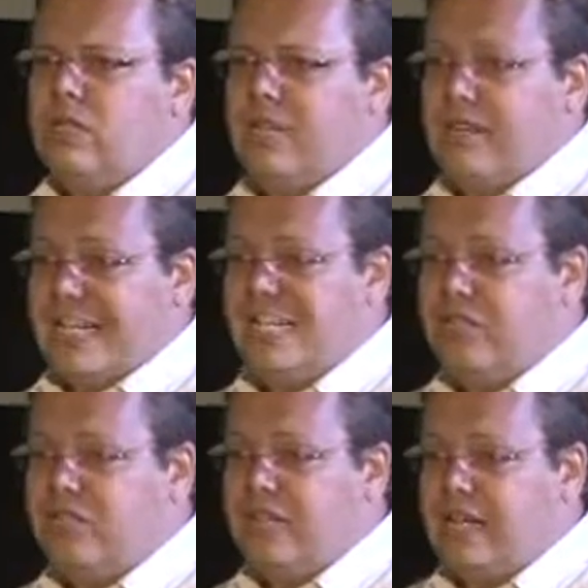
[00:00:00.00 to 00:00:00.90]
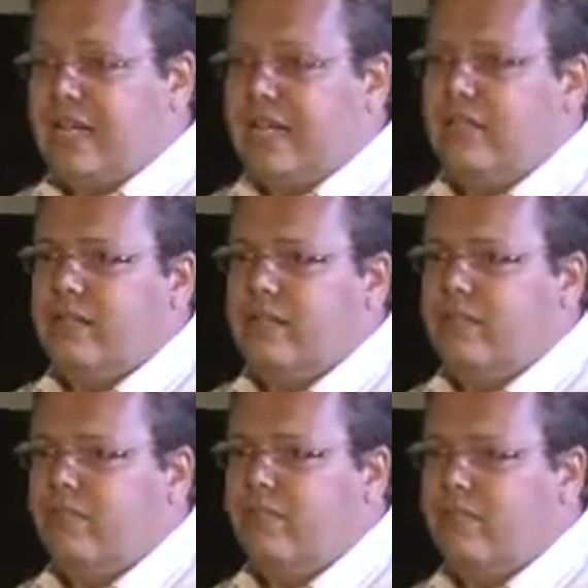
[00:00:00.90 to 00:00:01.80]
So they were actually selling it
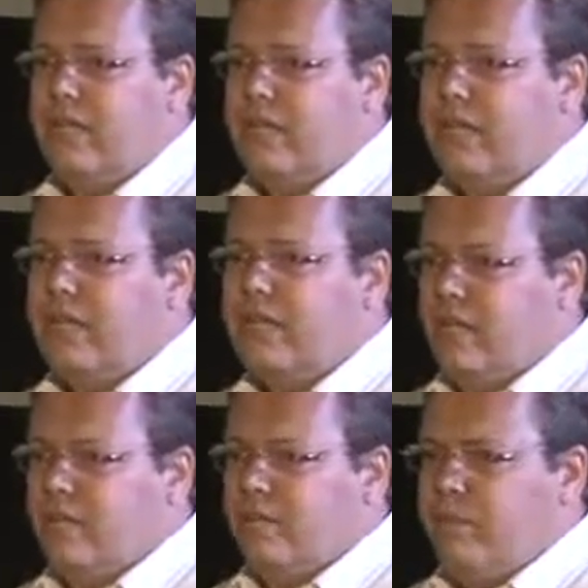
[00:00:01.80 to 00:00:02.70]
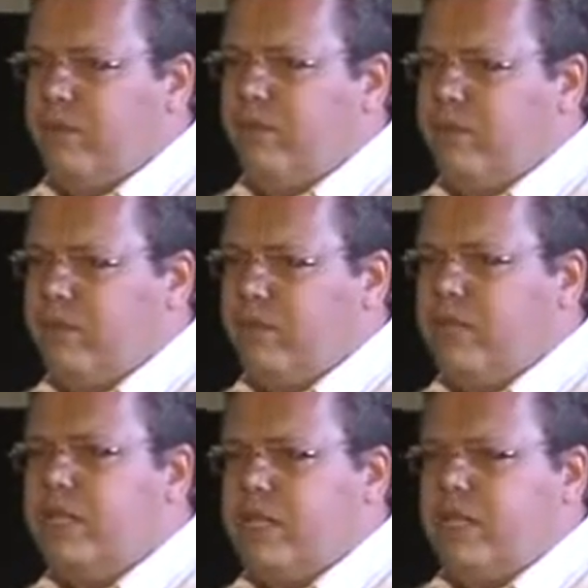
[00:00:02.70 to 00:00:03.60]
for money. And you
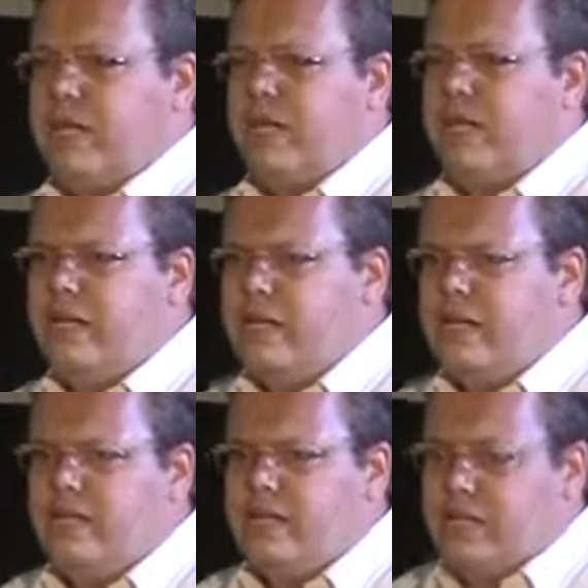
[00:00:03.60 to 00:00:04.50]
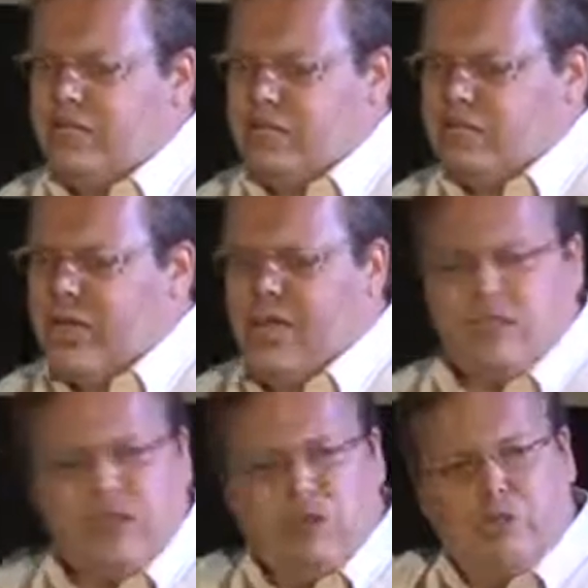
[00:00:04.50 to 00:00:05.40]
know, this, they, they, they, this guy
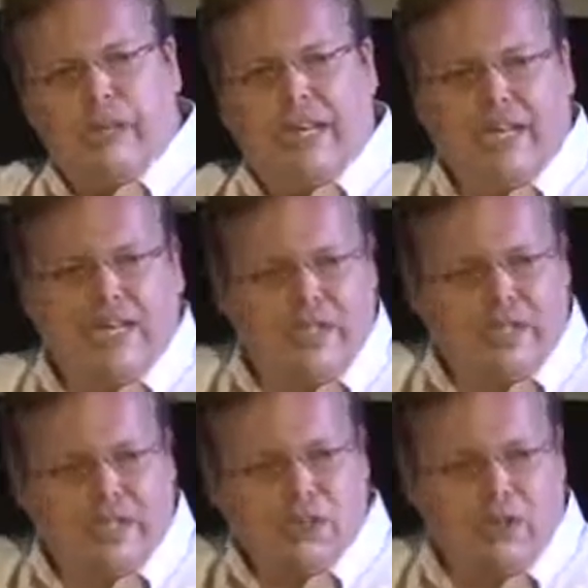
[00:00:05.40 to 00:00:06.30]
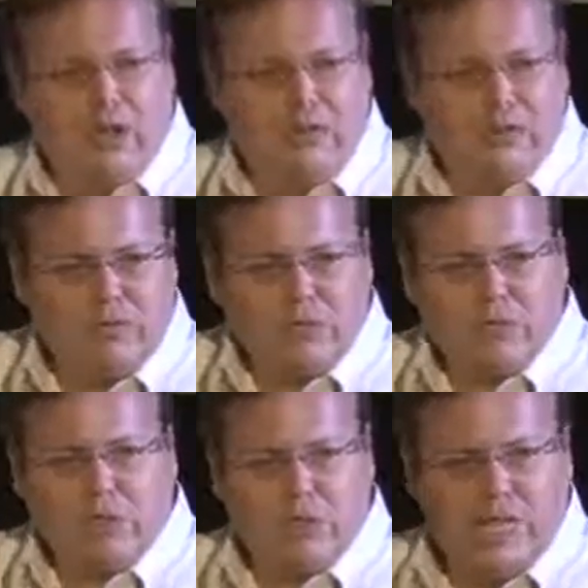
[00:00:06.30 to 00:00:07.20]
is now speaking at events all over the
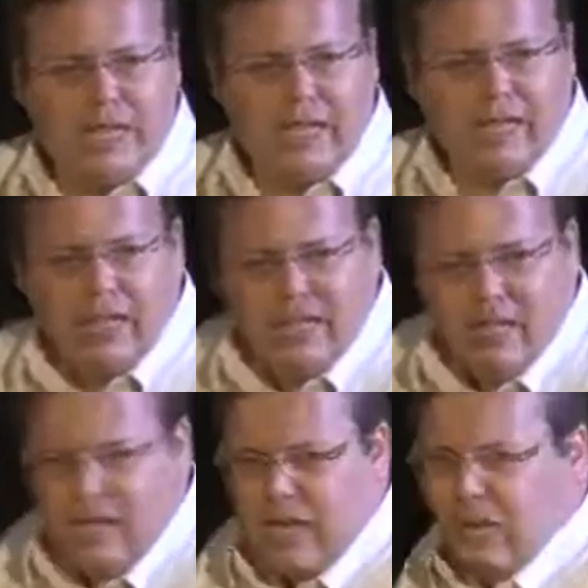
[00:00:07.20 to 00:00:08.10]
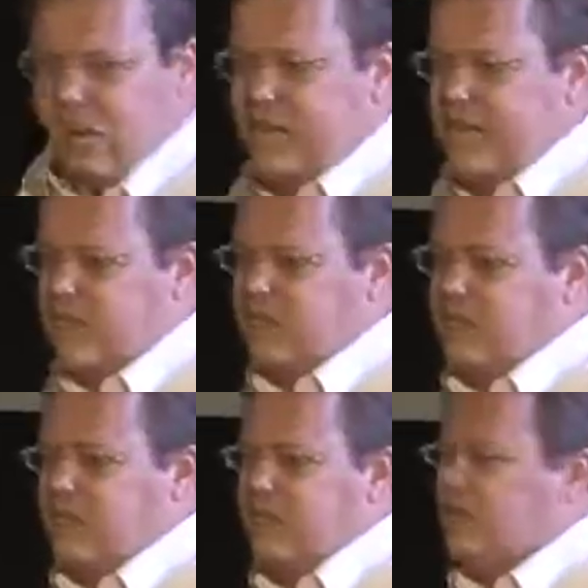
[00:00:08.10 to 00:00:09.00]
world, explaining how he, as a
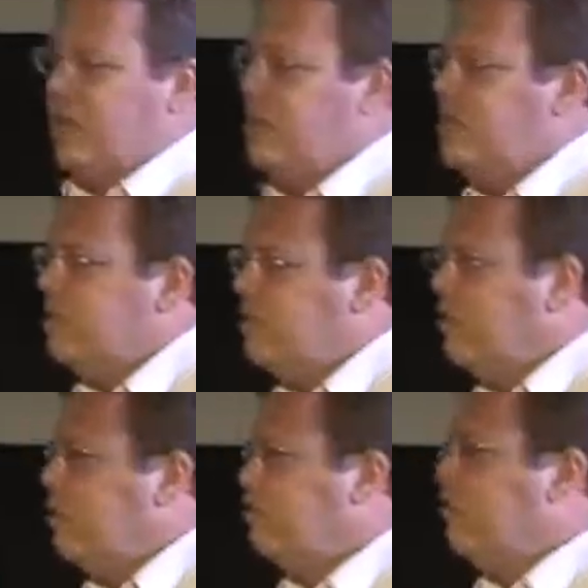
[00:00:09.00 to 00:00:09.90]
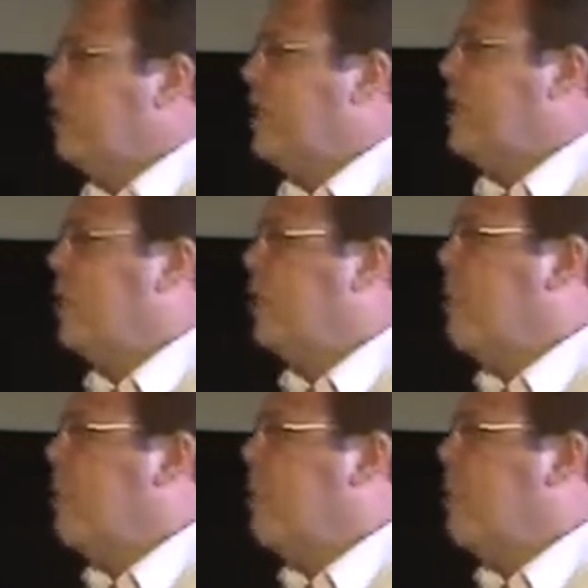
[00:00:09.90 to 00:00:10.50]
digital agency, all of a sudden,